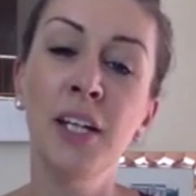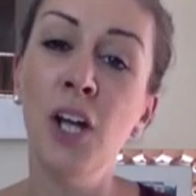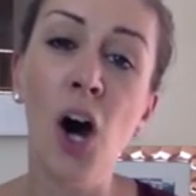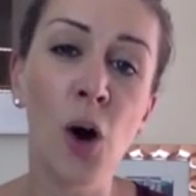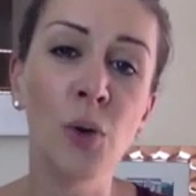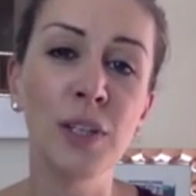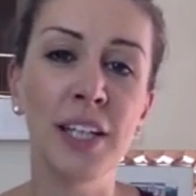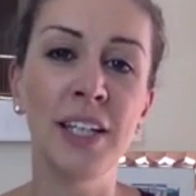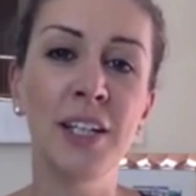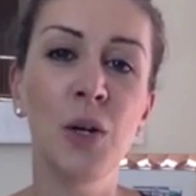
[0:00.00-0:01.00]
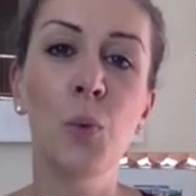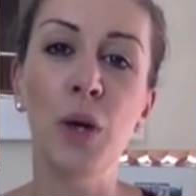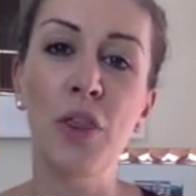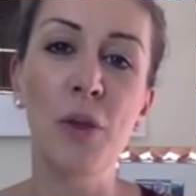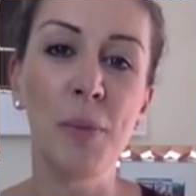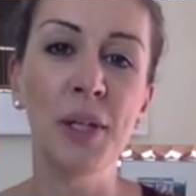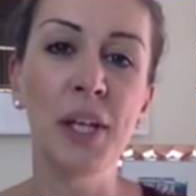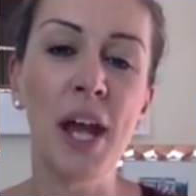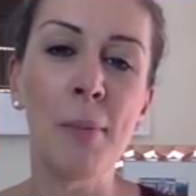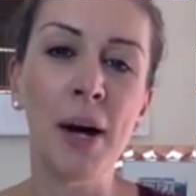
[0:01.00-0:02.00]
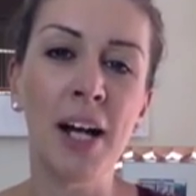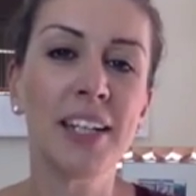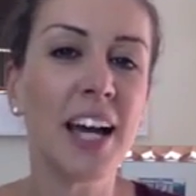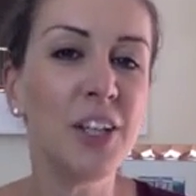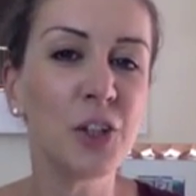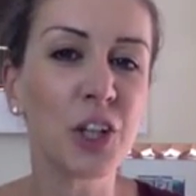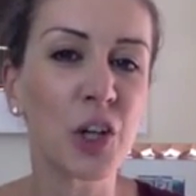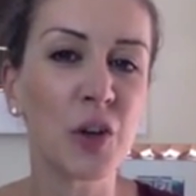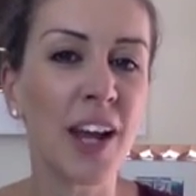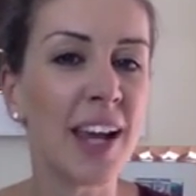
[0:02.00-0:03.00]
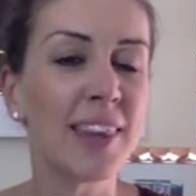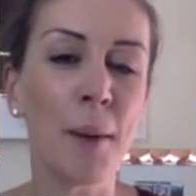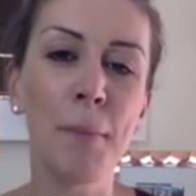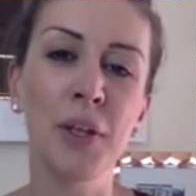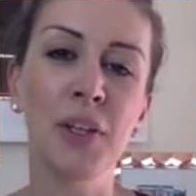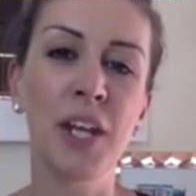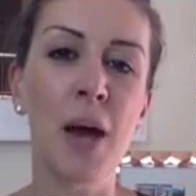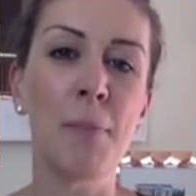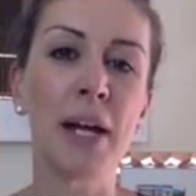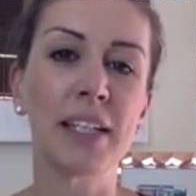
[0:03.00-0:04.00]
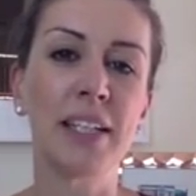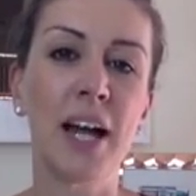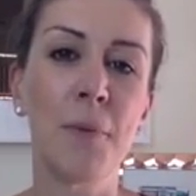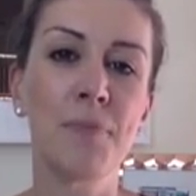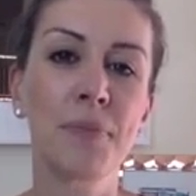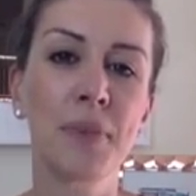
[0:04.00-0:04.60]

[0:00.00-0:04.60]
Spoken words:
And only with the millionaire mind are you going to create that millionaire bank account.